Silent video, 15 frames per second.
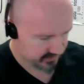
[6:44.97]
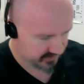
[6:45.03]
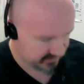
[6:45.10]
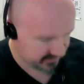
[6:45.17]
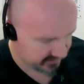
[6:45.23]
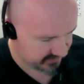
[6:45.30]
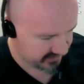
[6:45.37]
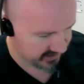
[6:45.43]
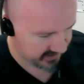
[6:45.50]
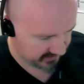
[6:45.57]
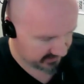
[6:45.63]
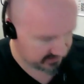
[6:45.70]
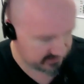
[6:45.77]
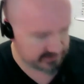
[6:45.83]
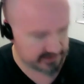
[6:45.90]
This is
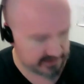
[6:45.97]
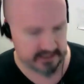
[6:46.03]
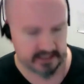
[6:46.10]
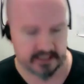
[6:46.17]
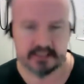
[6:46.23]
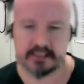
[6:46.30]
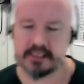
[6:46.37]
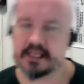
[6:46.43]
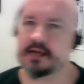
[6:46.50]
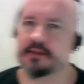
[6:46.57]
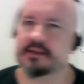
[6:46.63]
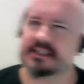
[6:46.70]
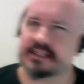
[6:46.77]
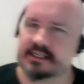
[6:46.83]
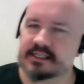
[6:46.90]
a
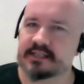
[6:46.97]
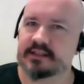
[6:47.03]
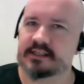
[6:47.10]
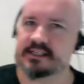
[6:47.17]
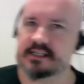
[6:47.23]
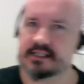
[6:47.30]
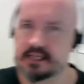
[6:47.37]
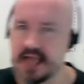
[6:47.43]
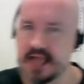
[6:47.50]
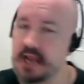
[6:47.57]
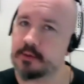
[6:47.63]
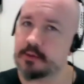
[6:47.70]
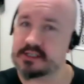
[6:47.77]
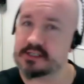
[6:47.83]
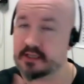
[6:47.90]
this is a
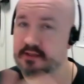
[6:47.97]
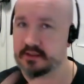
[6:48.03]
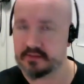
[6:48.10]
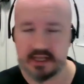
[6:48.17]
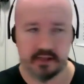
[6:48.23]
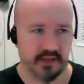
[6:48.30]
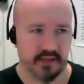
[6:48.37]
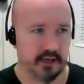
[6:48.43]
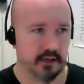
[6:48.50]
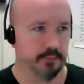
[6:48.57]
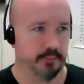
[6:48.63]
language, and I think that they look.